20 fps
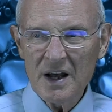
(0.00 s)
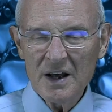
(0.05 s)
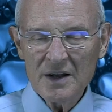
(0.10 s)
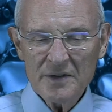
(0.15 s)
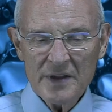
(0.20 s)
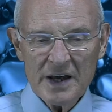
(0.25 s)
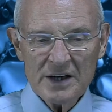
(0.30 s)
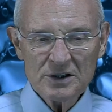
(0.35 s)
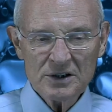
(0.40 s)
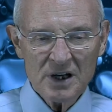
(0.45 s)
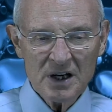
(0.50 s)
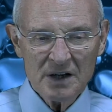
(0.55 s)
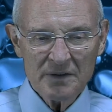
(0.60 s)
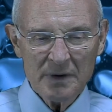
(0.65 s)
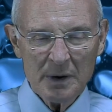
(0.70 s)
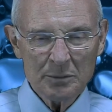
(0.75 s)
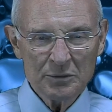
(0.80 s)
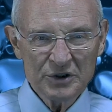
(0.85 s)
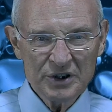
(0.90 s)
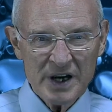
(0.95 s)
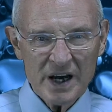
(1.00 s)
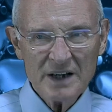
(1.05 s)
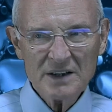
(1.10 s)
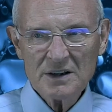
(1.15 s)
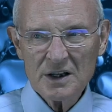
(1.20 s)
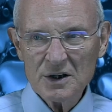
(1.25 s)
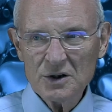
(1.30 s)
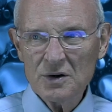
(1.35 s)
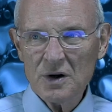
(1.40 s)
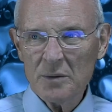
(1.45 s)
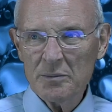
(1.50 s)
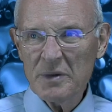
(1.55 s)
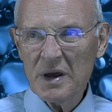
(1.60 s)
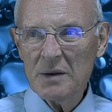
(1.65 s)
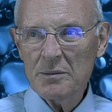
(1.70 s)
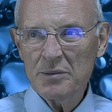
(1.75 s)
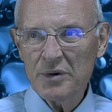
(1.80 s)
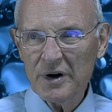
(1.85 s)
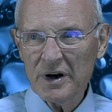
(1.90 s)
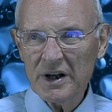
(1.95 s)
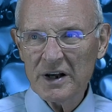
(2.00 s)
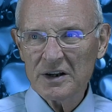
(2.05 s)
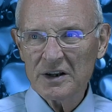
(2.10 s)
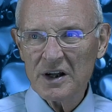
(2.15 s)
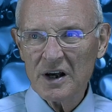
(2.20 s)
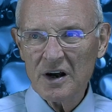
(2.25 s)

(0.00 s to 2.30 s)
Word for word: They should have objected to it being put in the